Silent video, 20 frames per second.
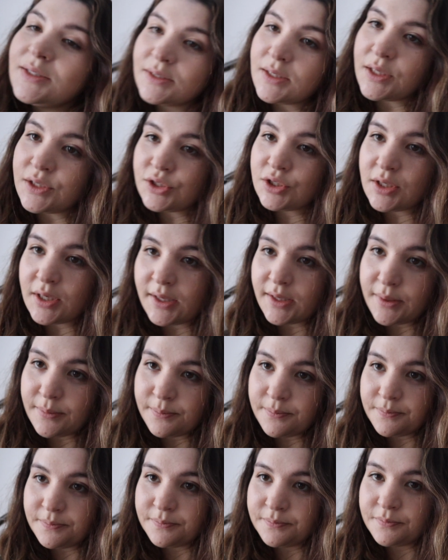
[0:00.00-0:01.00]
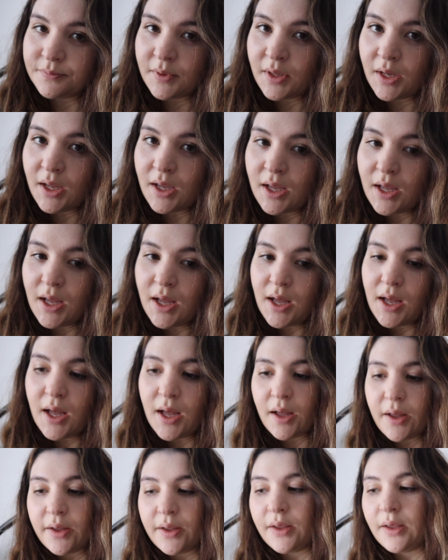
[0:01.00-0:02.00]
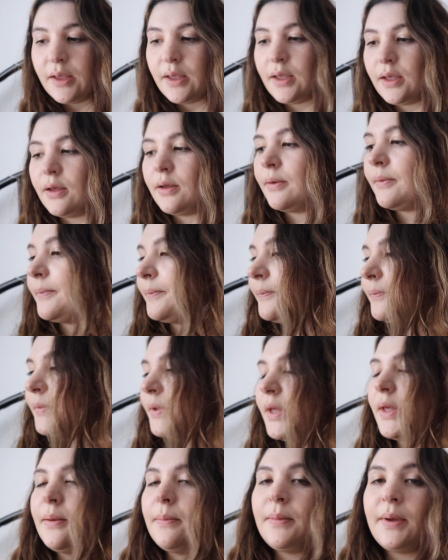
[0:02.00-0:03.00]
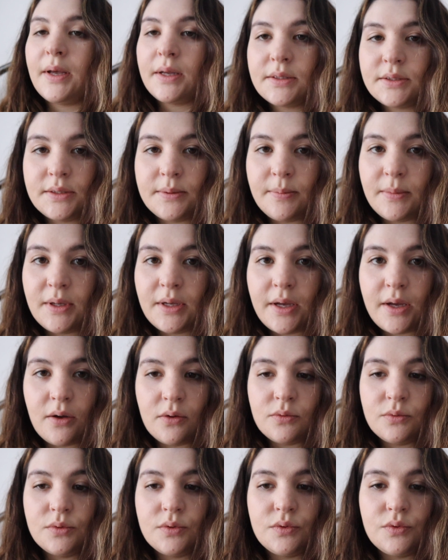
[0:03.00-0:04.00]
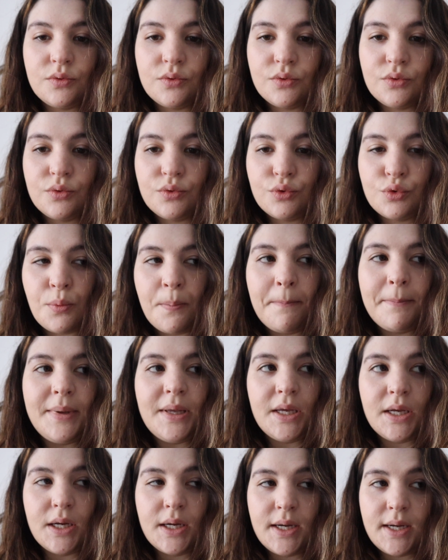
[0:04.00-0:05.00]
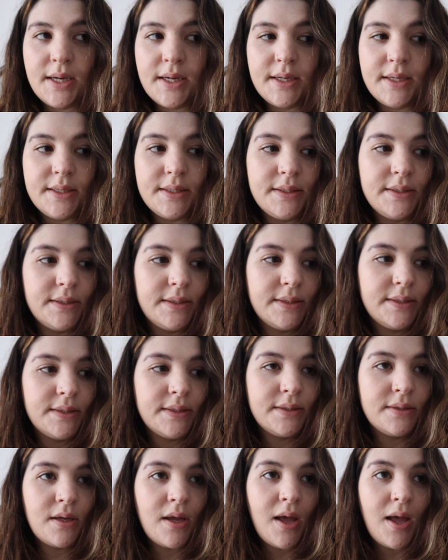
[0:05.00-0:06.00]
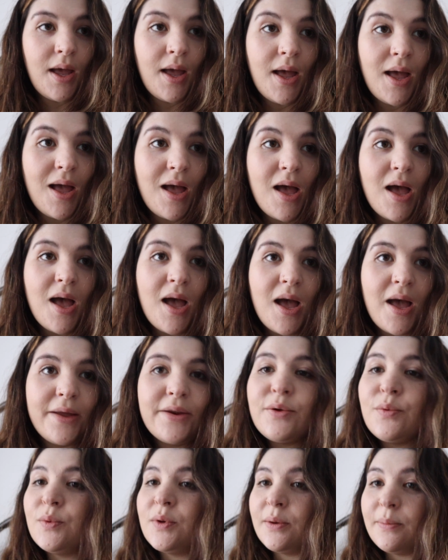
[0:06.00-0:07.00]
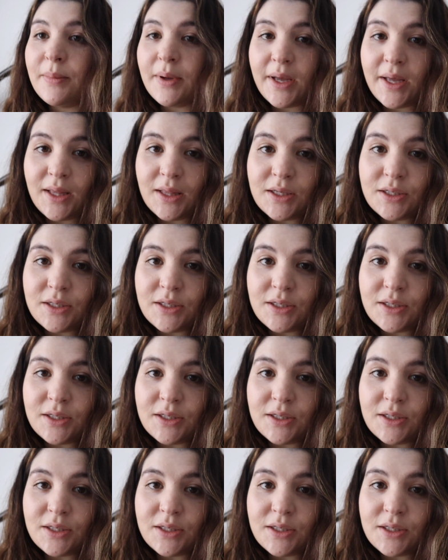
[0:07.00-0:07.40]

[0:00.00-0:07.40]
It's lunchtime. I came back to my house because I didn't want to buy